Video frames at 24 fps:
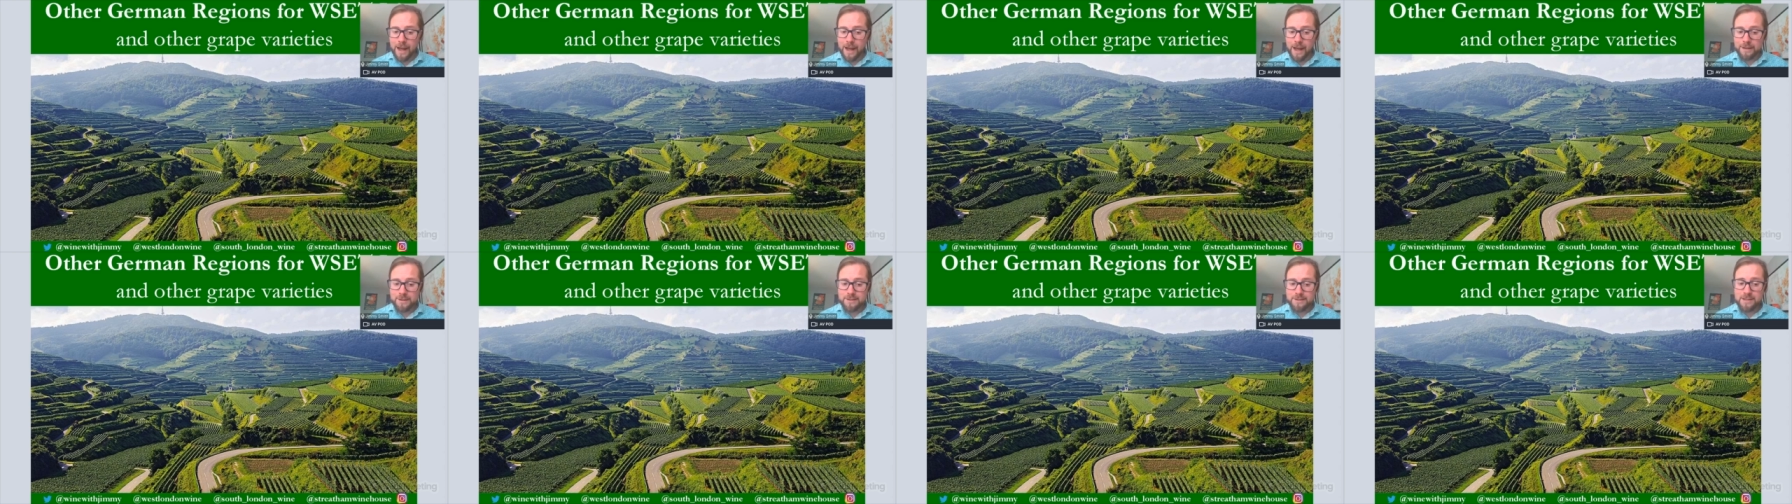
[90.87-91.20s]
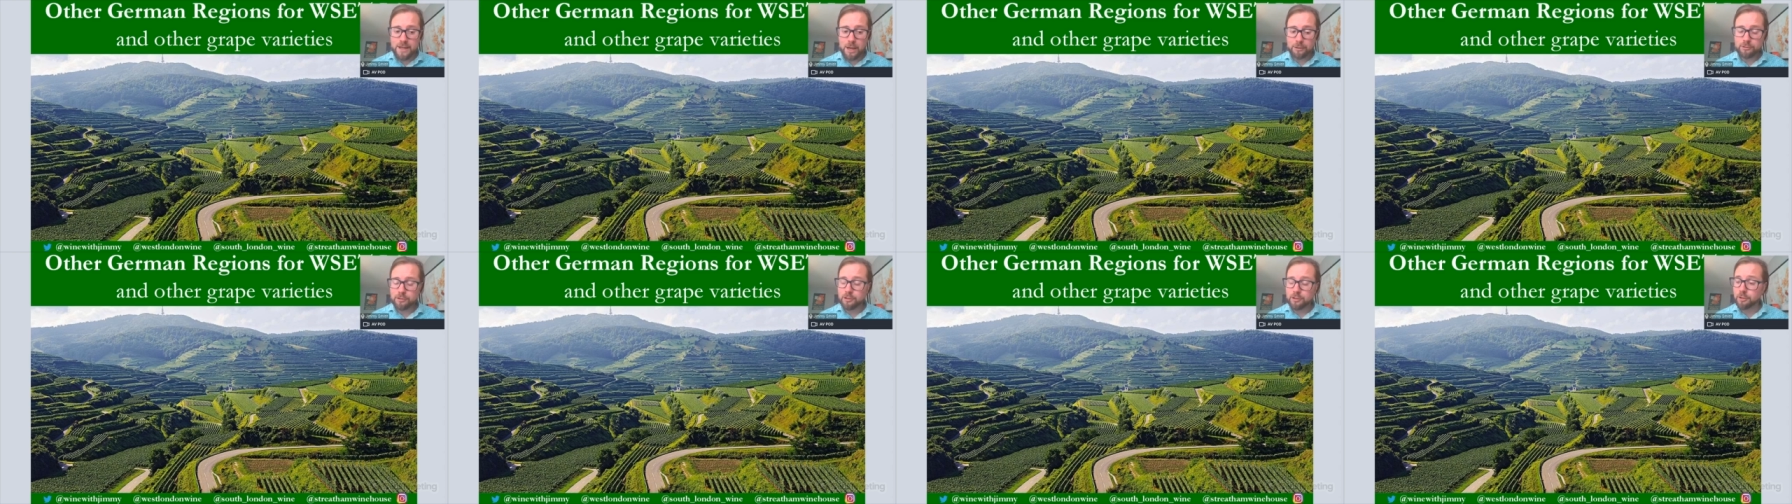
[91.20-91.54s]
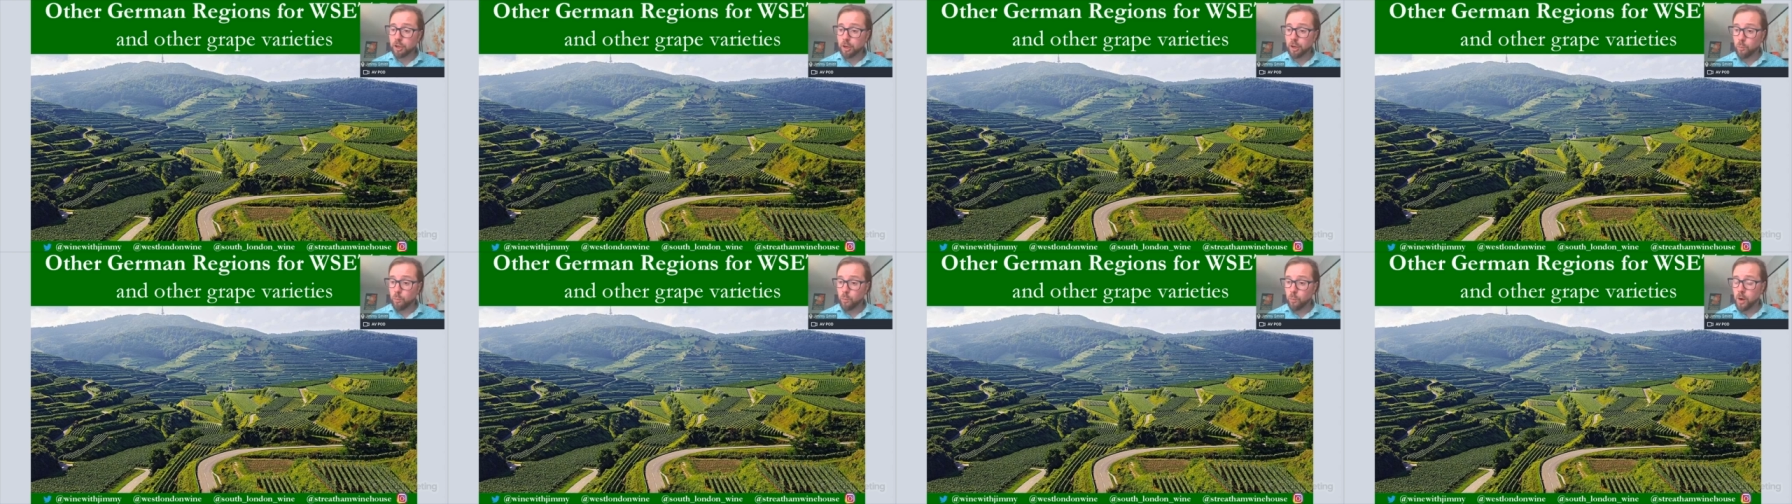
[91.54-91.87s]
at South
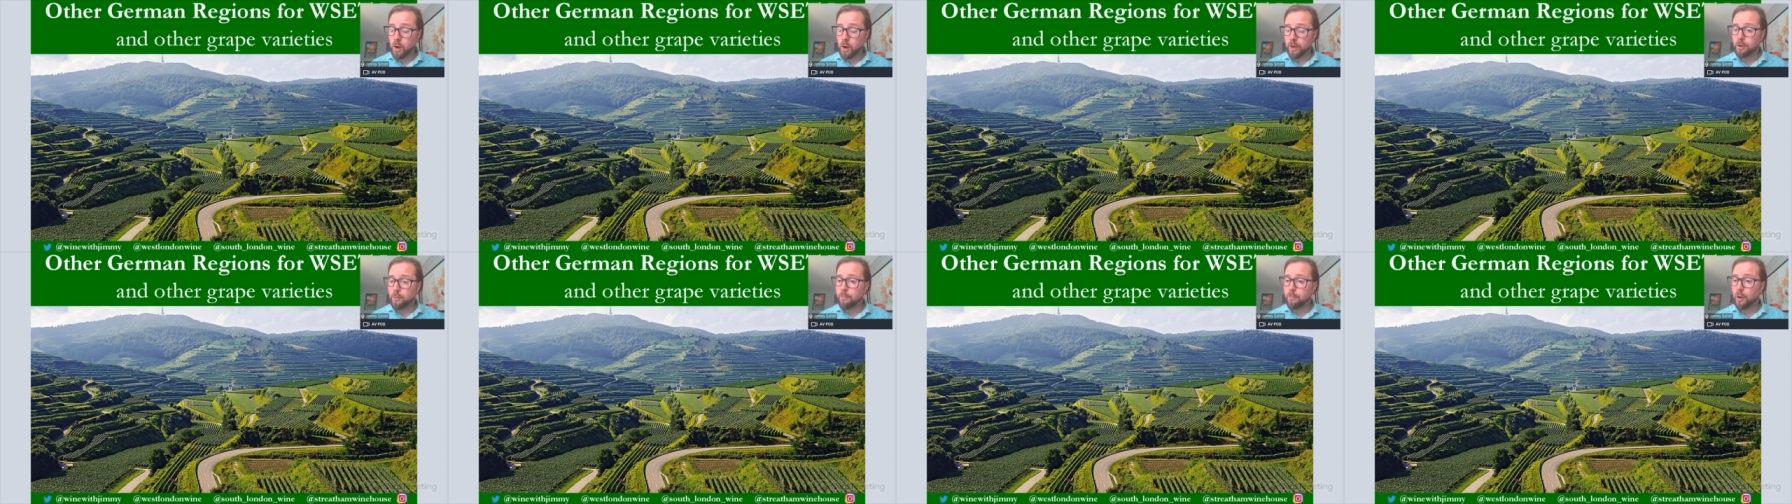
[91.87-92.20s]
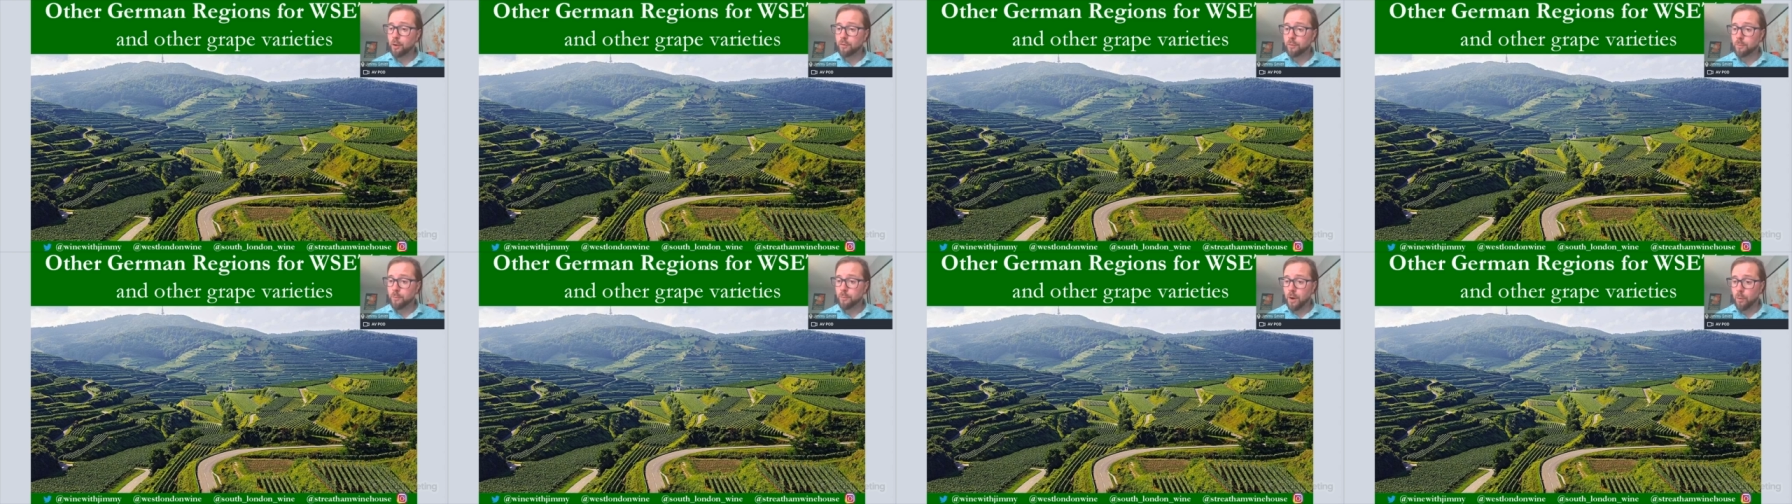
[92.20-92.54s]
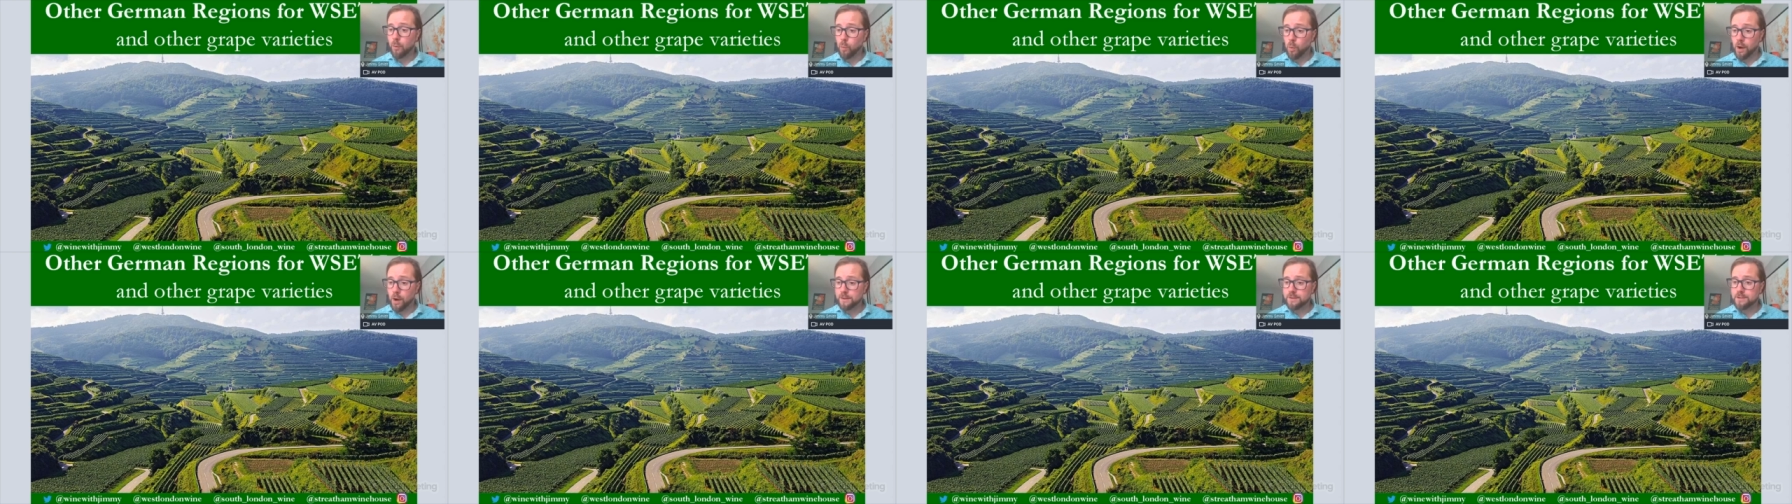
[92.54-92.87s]
London Wine of both of my
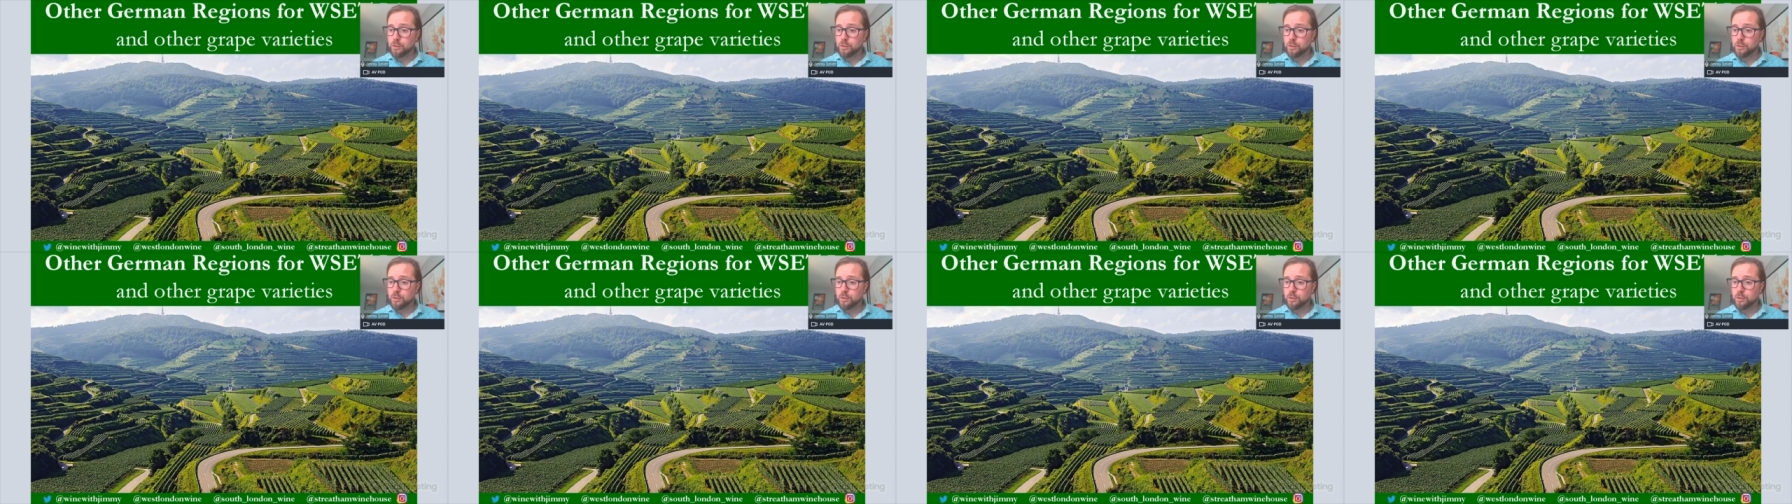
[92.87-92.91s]
wine